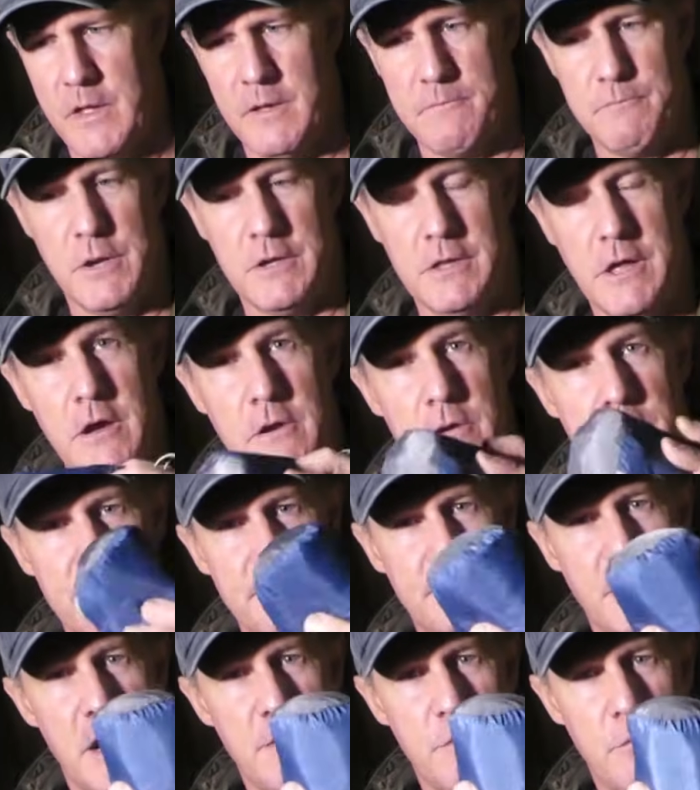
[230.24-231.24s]
pillow,
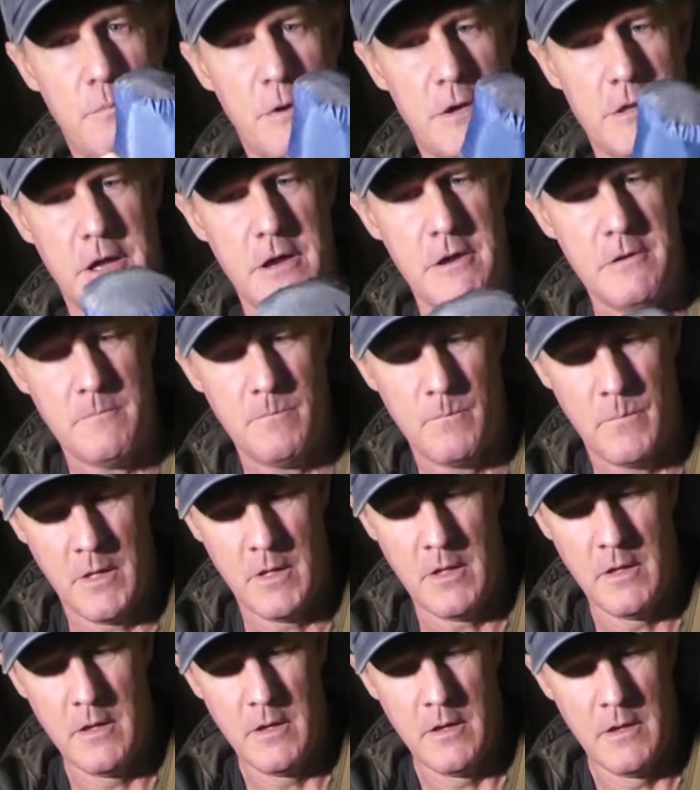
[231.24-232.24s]
inflatable pillow.
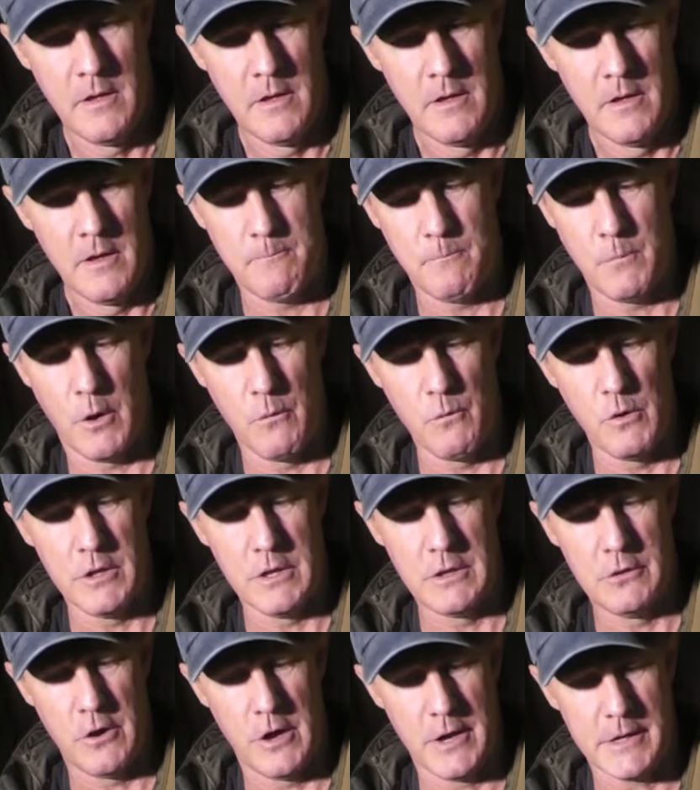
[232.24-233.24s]
I
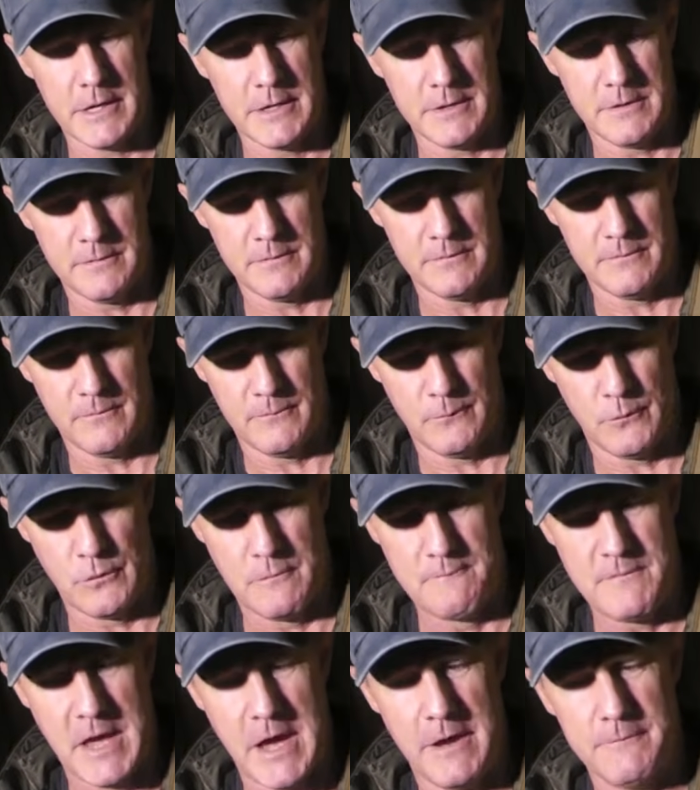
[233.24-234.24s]
really like it for the
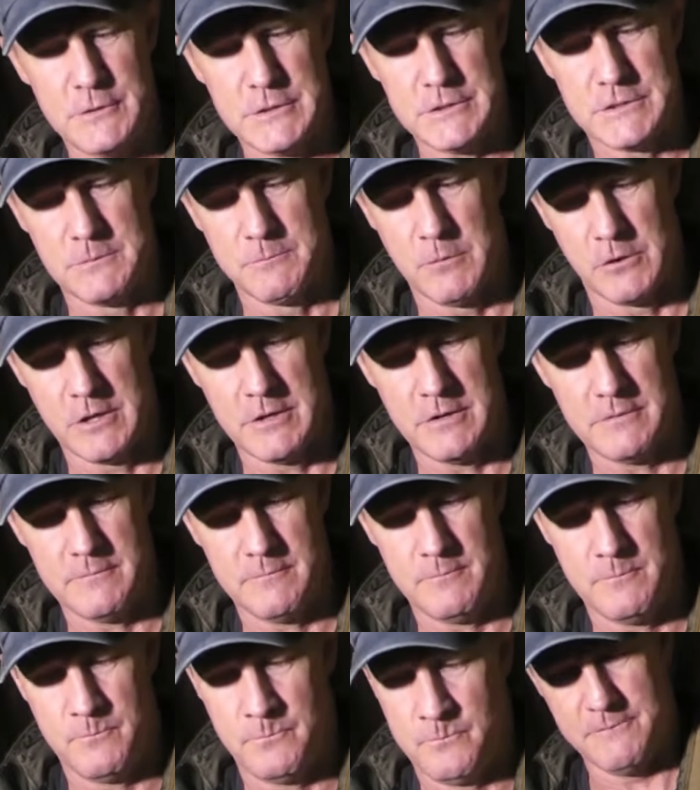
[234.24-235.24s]
valve system on it.
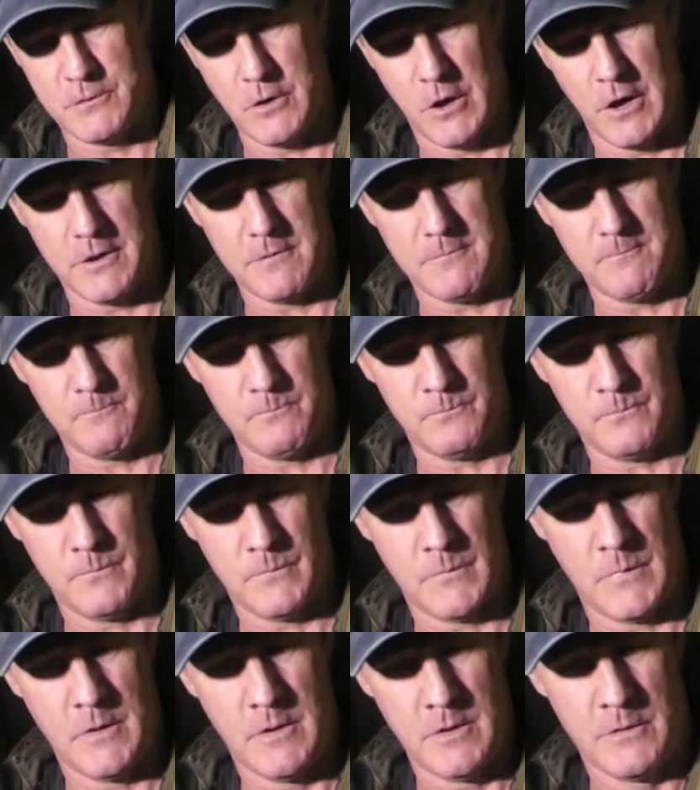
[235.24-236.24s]
It's got
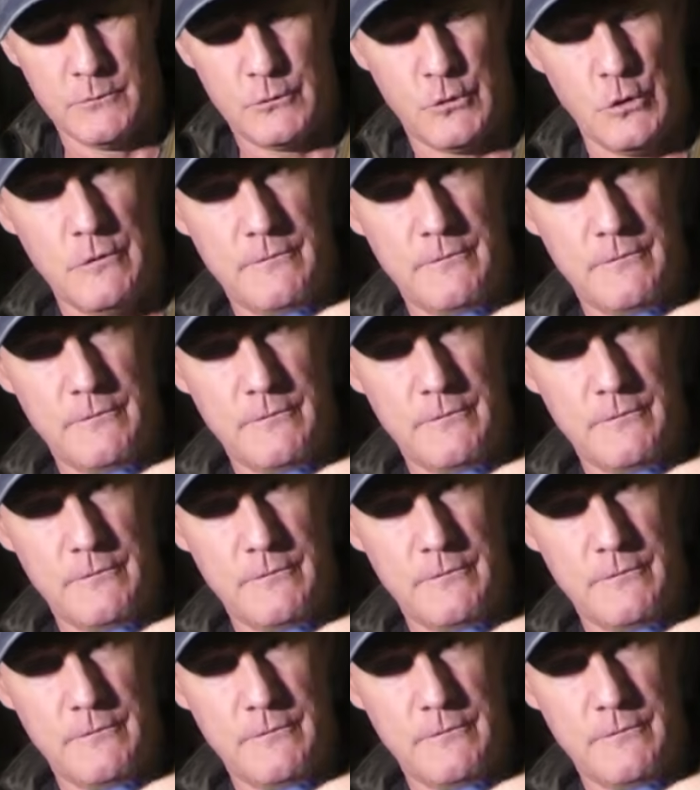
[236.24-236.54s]
two